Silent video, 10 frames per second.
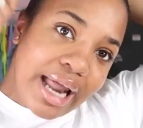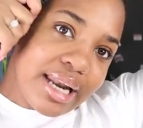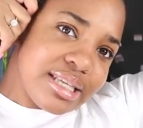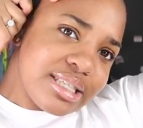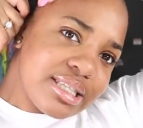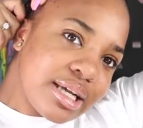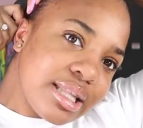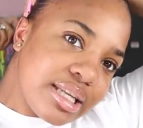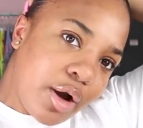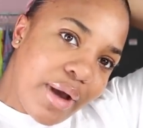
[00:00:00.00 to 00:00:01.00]
I
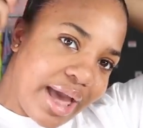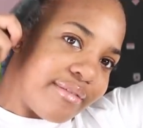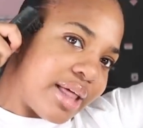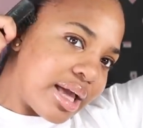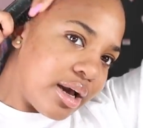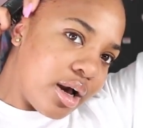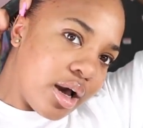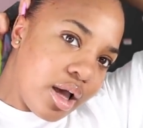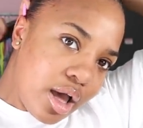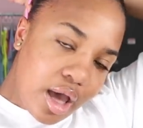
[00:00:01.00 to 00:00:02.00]
necessarily don't have like
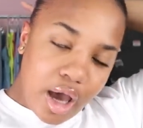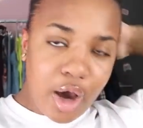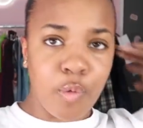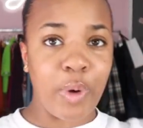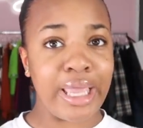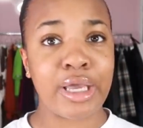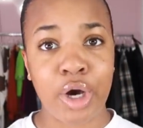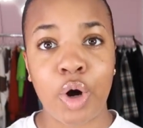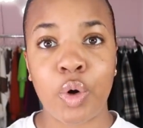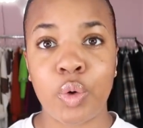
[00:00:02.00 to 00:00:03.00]
a weight
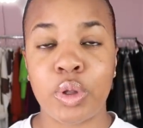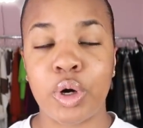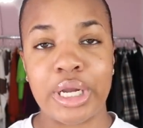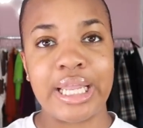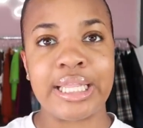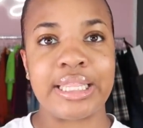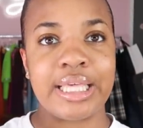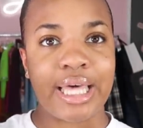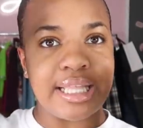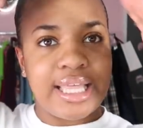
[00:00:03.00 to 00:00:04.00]
goal or anything
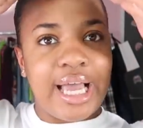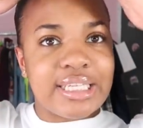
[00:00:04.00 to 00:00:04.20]
like that.